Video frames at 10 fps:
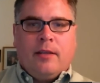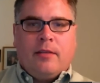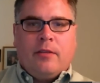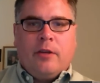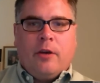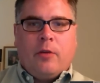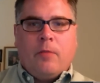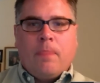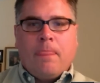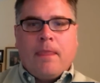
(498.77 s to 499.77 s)
no.
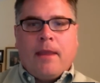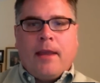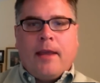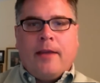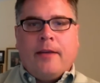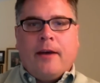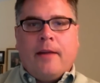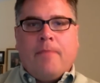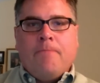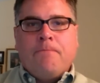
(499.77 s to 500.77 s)
And
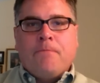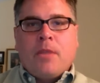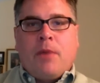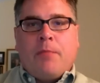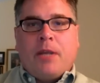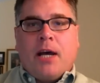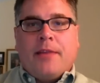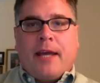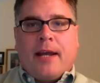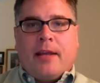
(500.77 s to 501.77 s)
but
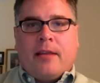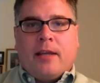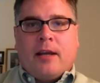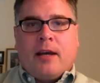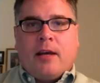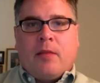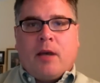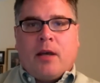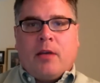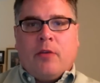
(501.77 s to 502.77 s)
beyond that, I think
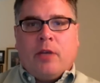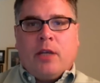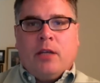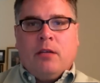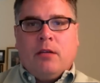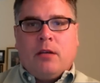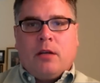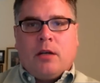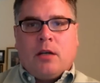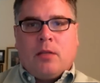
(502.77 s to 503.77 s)
I agree
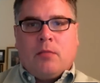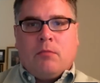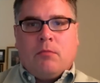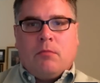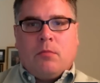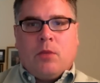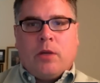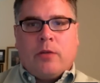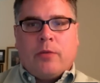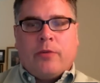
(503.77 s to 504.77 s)

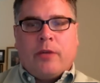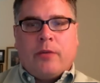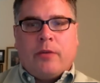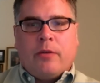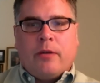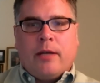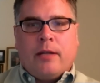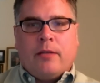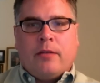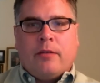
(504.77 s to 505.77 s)
100% with your
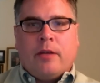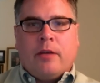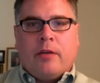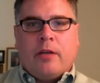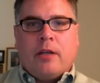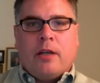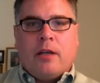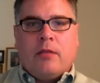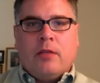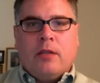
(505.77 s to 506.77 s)
analysis there.
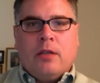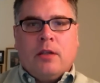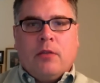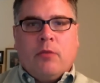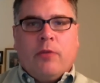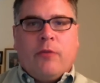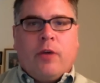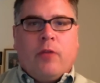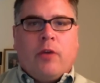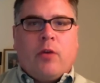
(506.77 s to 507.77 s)
The
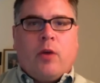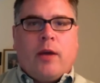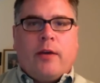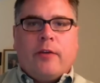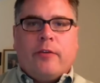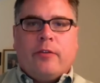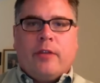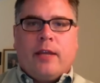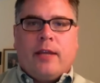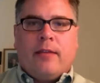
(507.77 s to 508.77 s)
RFRA requires
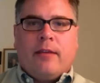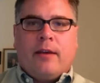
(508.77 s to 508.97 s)
that